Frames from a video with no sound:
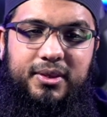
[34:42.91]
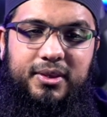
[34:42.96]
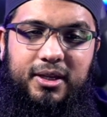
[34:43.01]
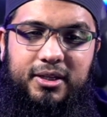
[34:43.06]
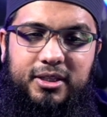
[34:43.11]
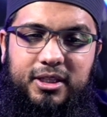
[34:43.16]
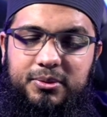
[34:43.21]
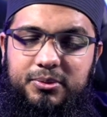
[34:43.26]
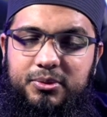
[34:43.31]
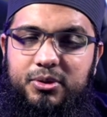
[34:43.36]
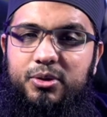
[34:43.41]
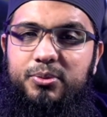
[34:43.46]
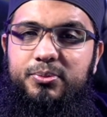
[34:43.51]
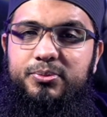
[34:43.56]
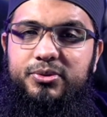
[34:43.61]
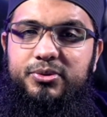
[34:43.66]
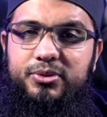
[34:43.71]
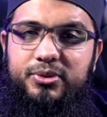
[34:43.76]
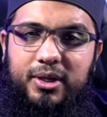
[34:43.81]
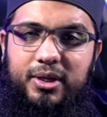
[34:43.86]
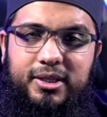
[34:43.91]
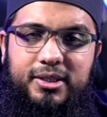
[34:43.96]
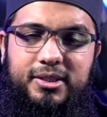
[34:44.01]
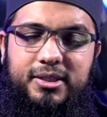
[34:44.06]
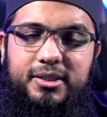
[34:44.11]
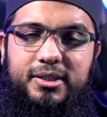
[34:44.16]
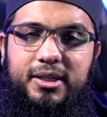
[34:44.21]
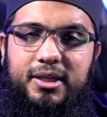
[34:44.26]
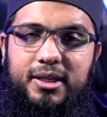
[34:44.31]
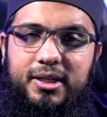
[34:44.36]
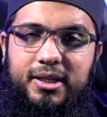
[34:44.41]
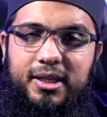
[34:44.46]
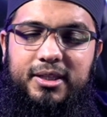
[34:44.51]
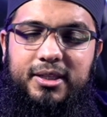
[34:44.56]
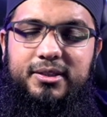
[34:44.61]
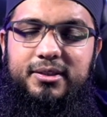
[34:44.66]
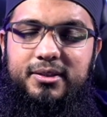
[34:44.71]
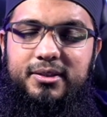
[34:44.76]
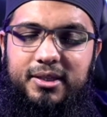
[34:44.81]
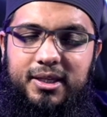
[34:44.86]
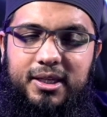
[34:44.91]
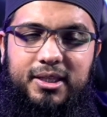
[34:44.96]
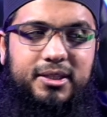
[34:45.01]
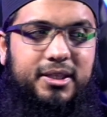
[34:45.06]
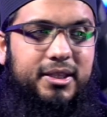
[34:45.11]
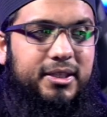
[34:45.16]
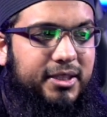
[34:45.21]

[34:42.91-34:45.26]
that keep comes regularly again and again,